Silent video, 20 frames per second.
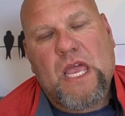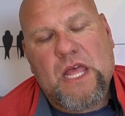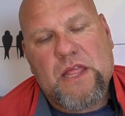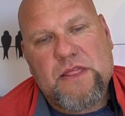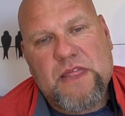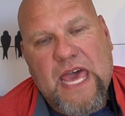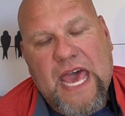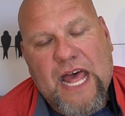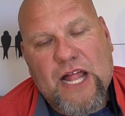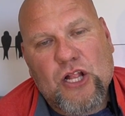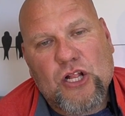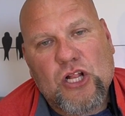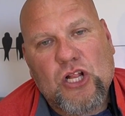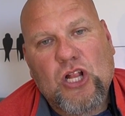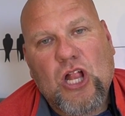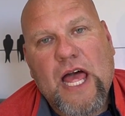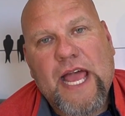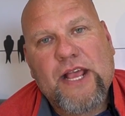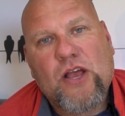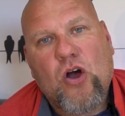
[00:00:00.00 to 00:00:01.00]
that
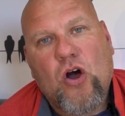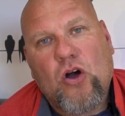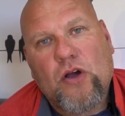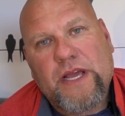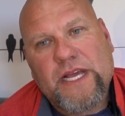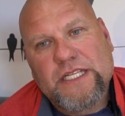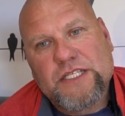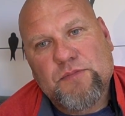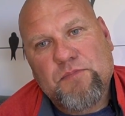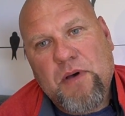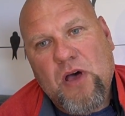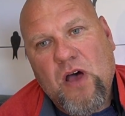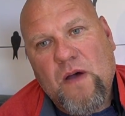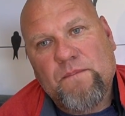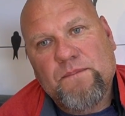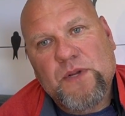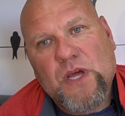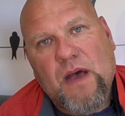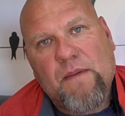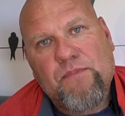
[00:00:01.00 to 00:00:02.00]
glycol gets
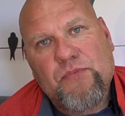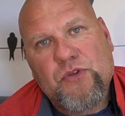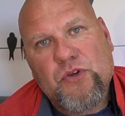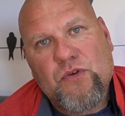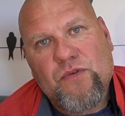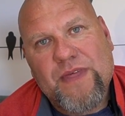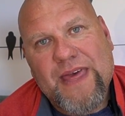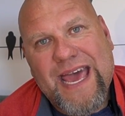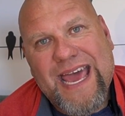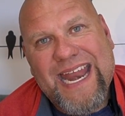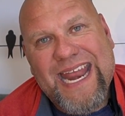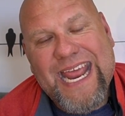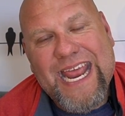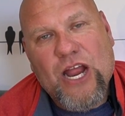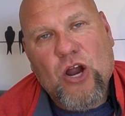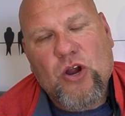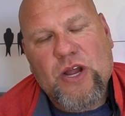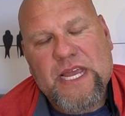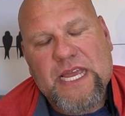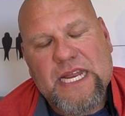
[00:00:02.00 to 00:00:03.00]
pumped up through that
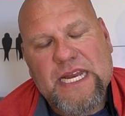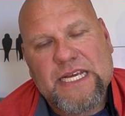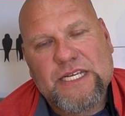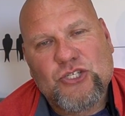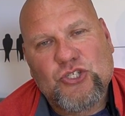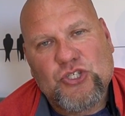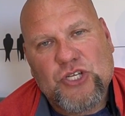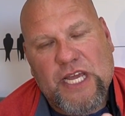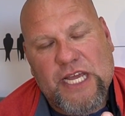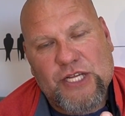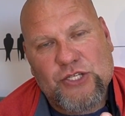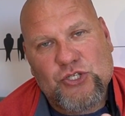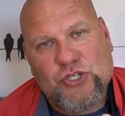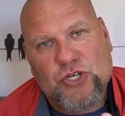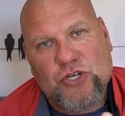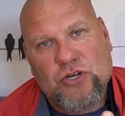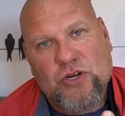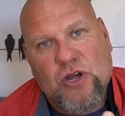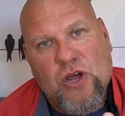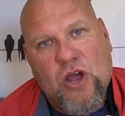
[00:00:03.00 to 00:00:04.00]
air heat
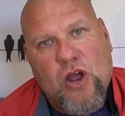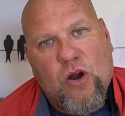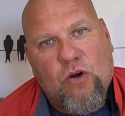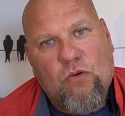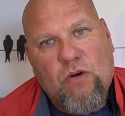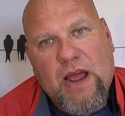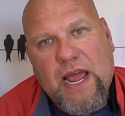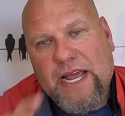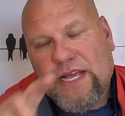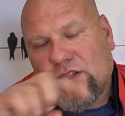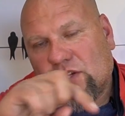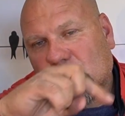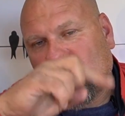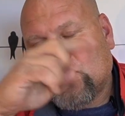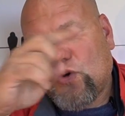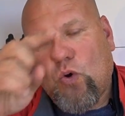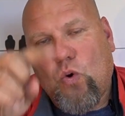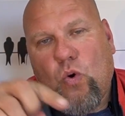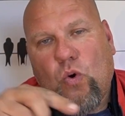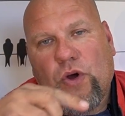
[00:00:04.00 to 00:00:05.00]
exchanger, right? There's
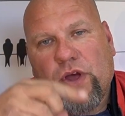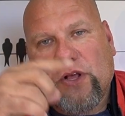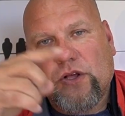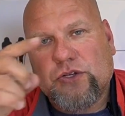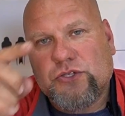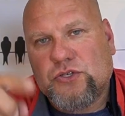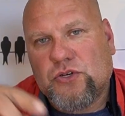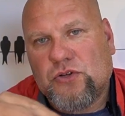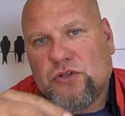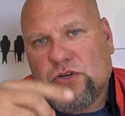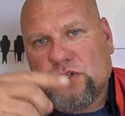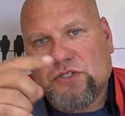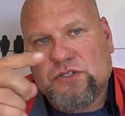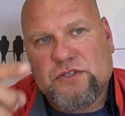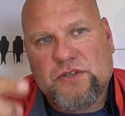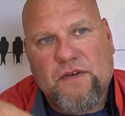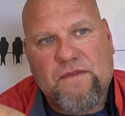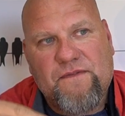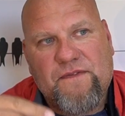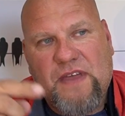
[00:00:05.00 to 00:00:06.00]
coils or
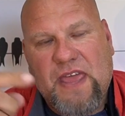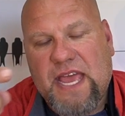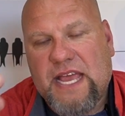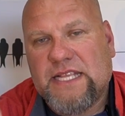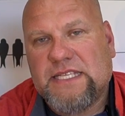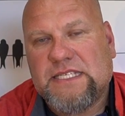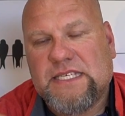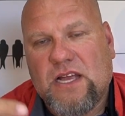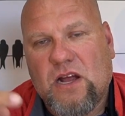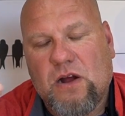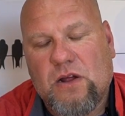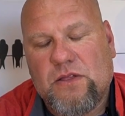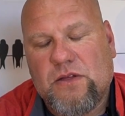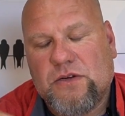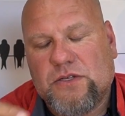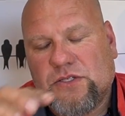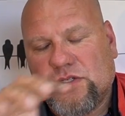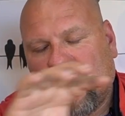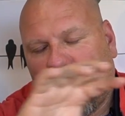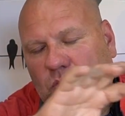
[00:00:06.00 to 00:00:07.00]
there's fans or
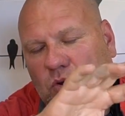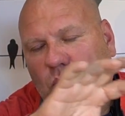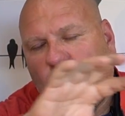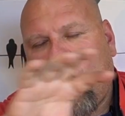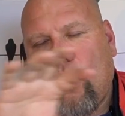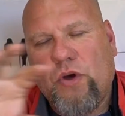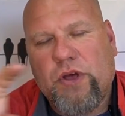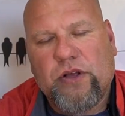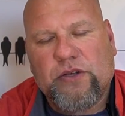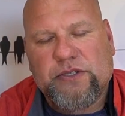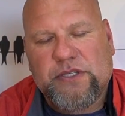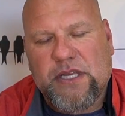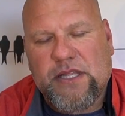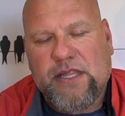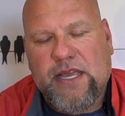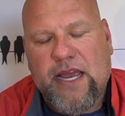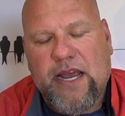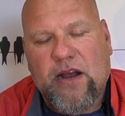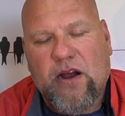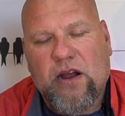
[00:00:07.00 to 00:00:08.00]
there's coils in
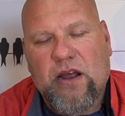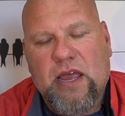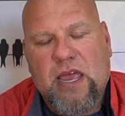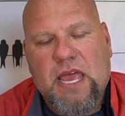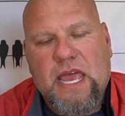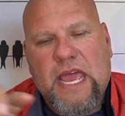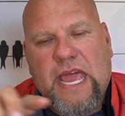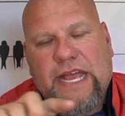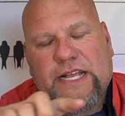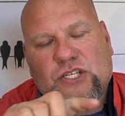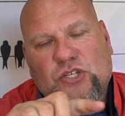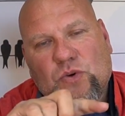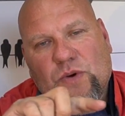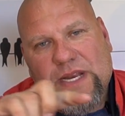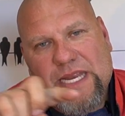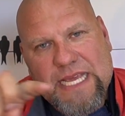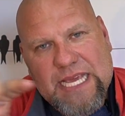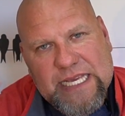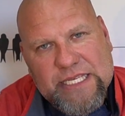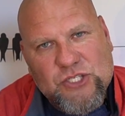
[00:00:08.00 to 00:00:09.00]
there. And so
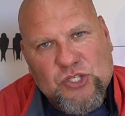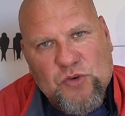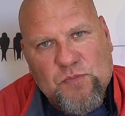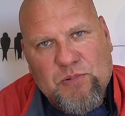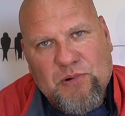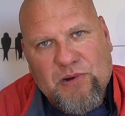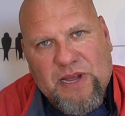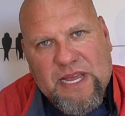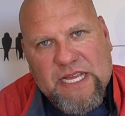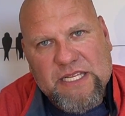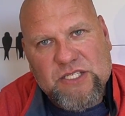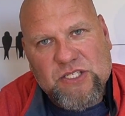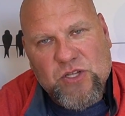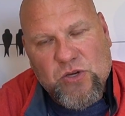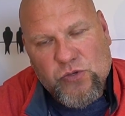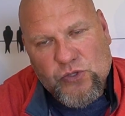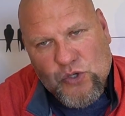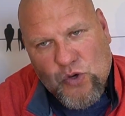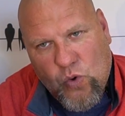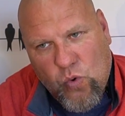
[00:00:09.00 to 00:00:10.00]
it superheats
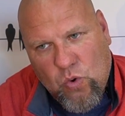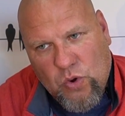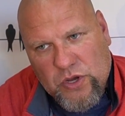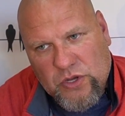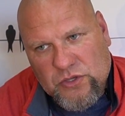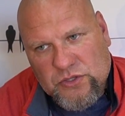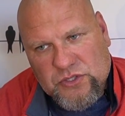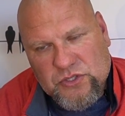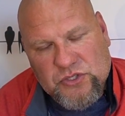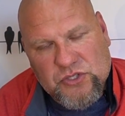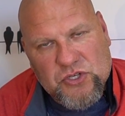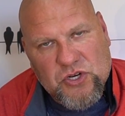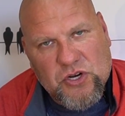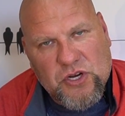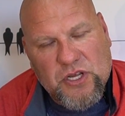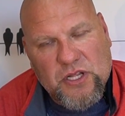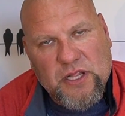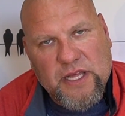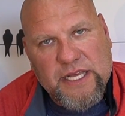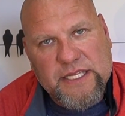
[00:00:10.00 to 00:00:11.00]
those coils and
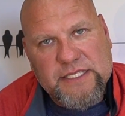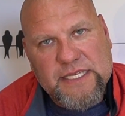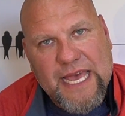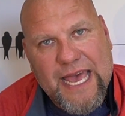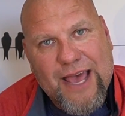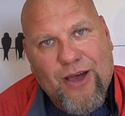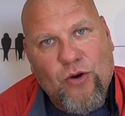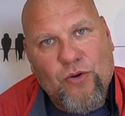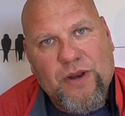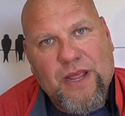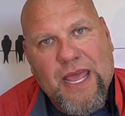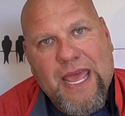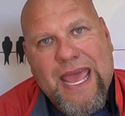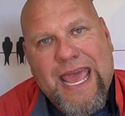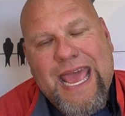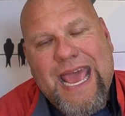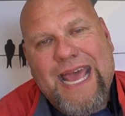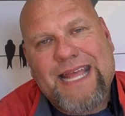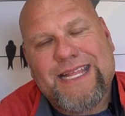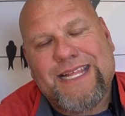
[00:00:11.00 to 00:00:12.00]
circulates out.
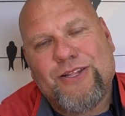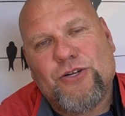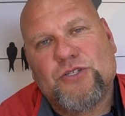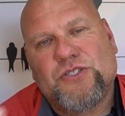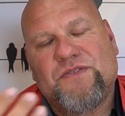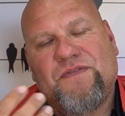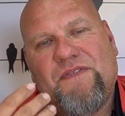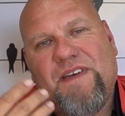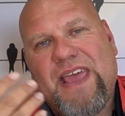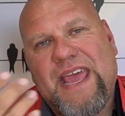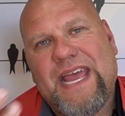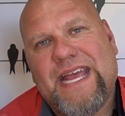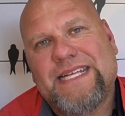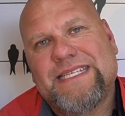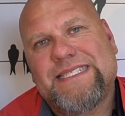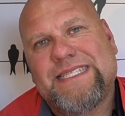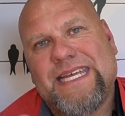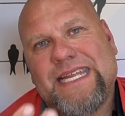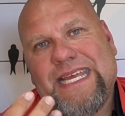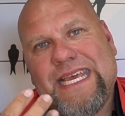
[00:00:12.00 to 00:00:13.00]
And then there's
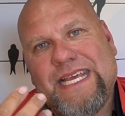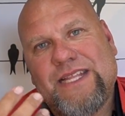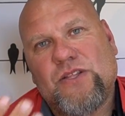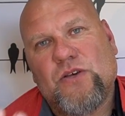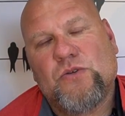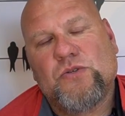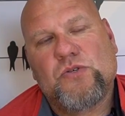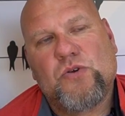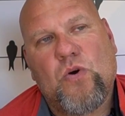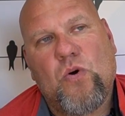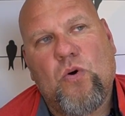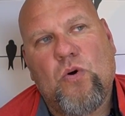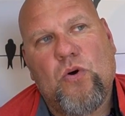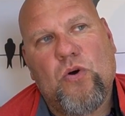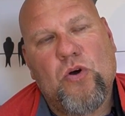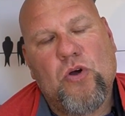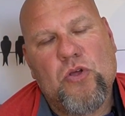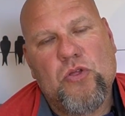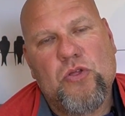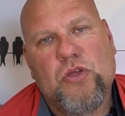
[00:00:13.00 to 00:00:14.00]
fans that heat those coils,
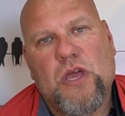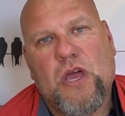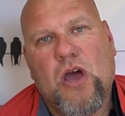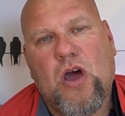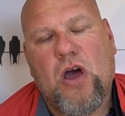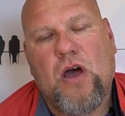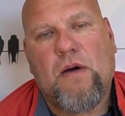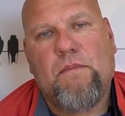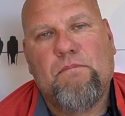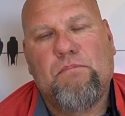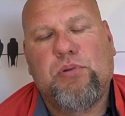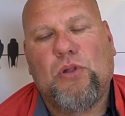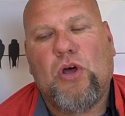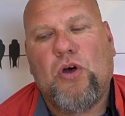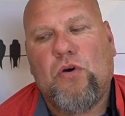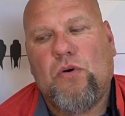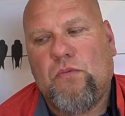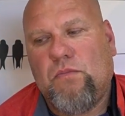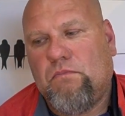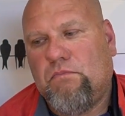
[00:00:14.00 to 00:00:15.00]
uh,
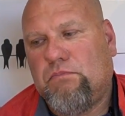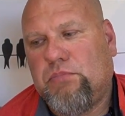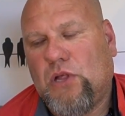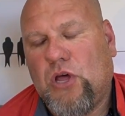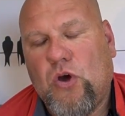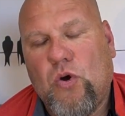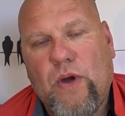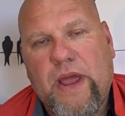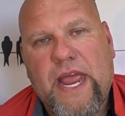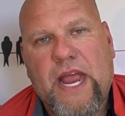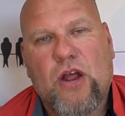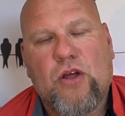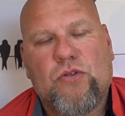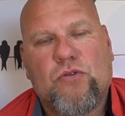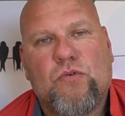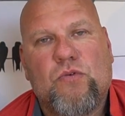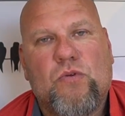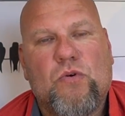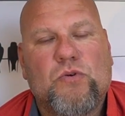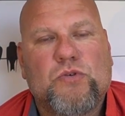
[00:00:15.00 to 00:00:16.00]
blow, blow air
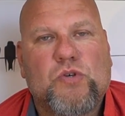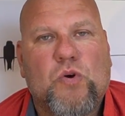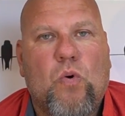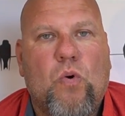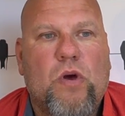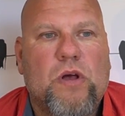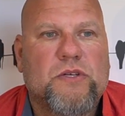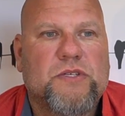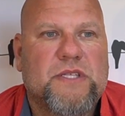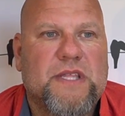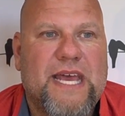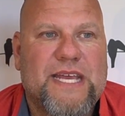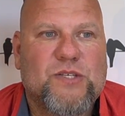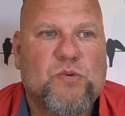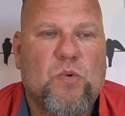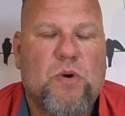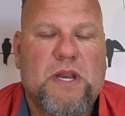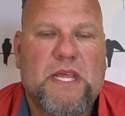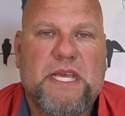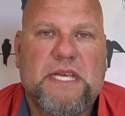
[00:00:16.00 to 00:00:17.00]
through those coils, and that's
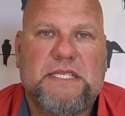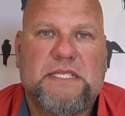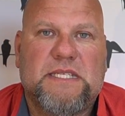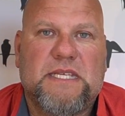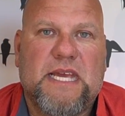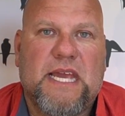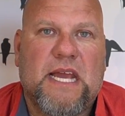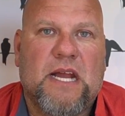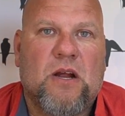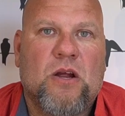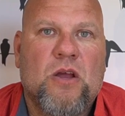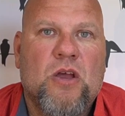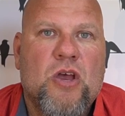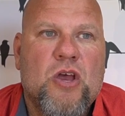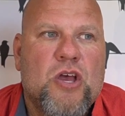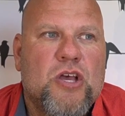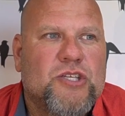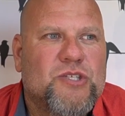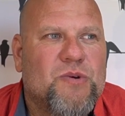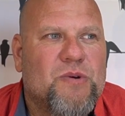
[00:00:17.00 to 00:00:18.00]
what heats the air.
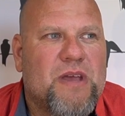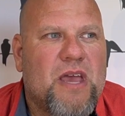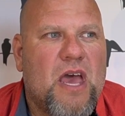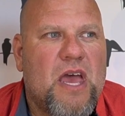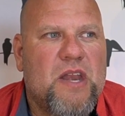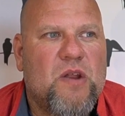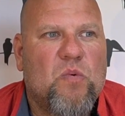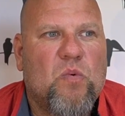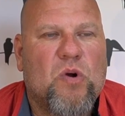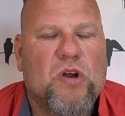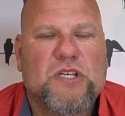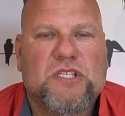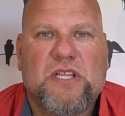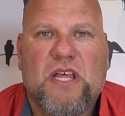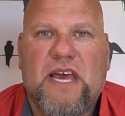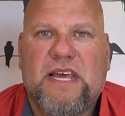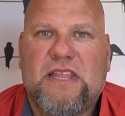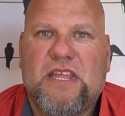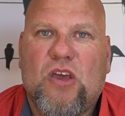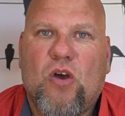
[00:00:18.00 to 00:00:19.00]
So it kind of works
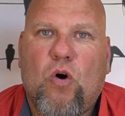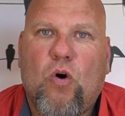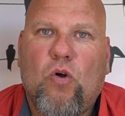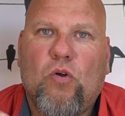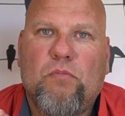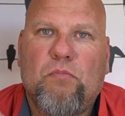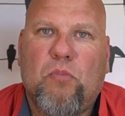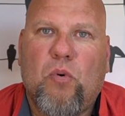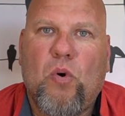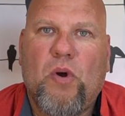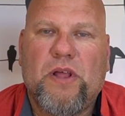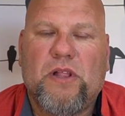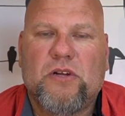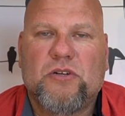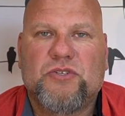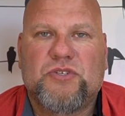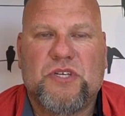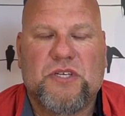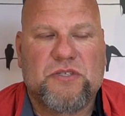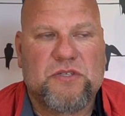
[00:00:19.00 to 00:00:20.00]
like the old
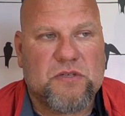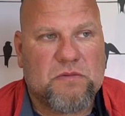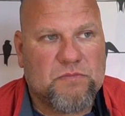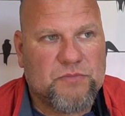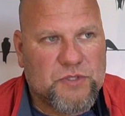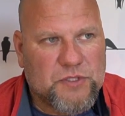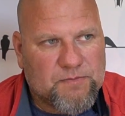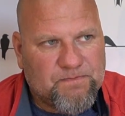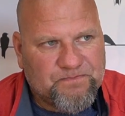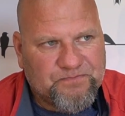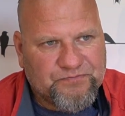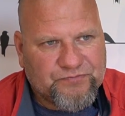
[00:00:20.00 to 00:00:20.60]
boiler systems.